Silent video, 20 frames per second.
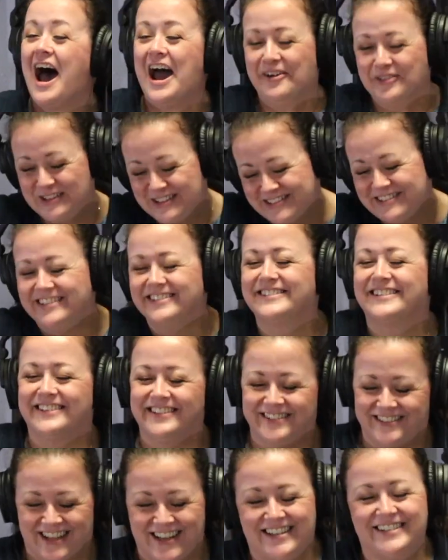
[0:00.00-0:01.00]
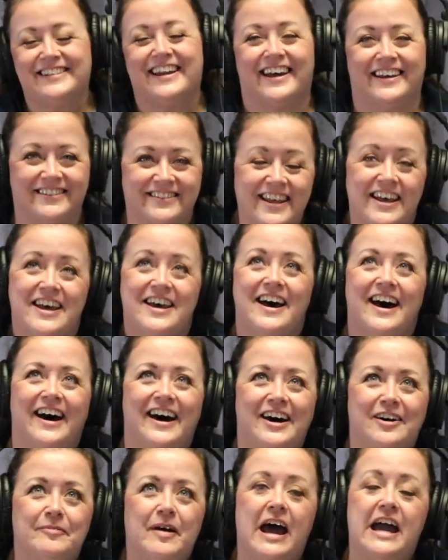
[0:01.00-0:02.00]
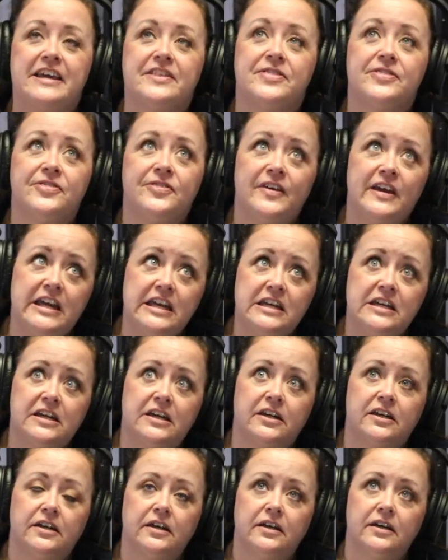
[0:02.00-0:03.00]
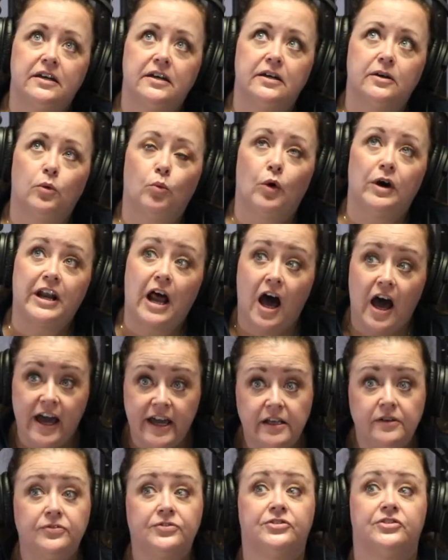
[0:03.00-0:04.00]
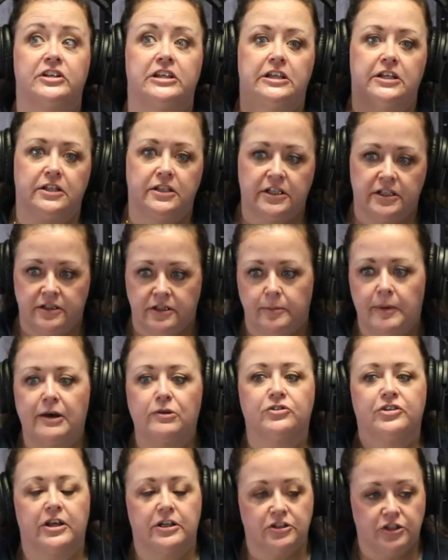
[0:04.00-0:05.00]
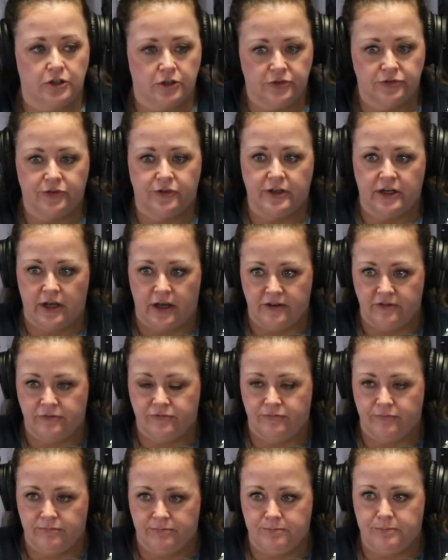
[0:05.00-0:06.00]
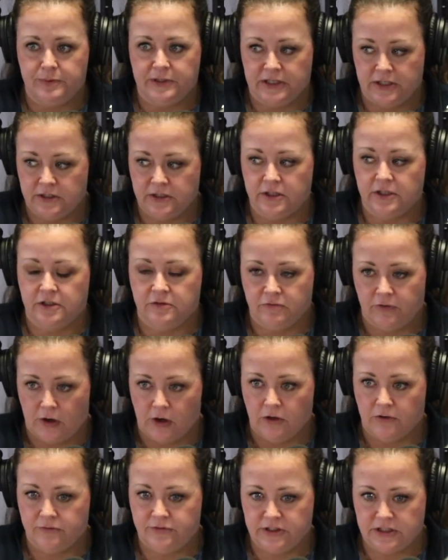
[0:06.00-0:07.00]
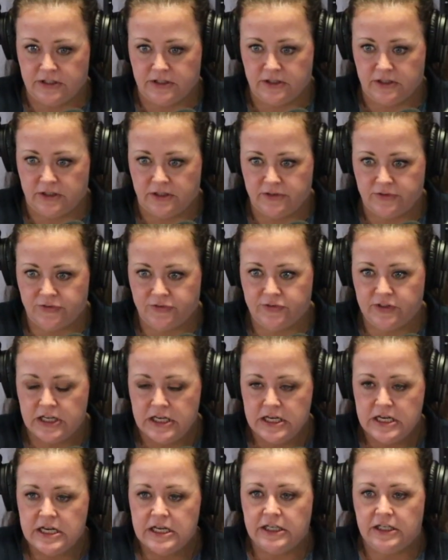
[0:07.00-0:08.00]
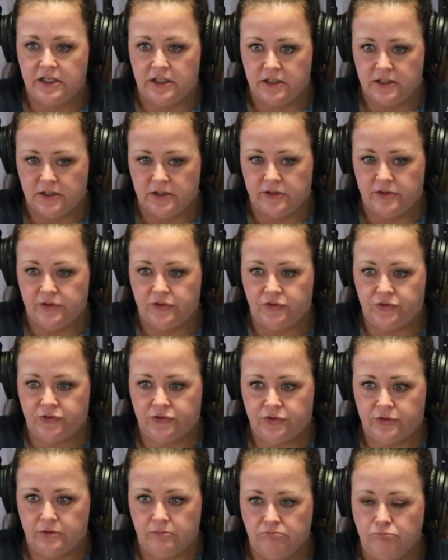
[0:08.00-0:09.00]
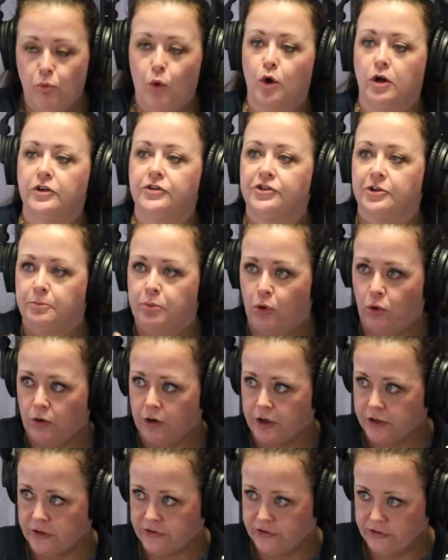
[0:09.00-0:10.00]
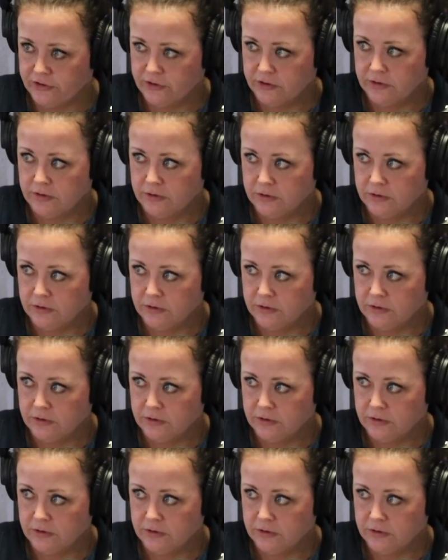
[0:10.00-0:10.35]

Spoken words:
I was just going to say, yes. I think what I've seen in about 10 years that I've been involved in this is more support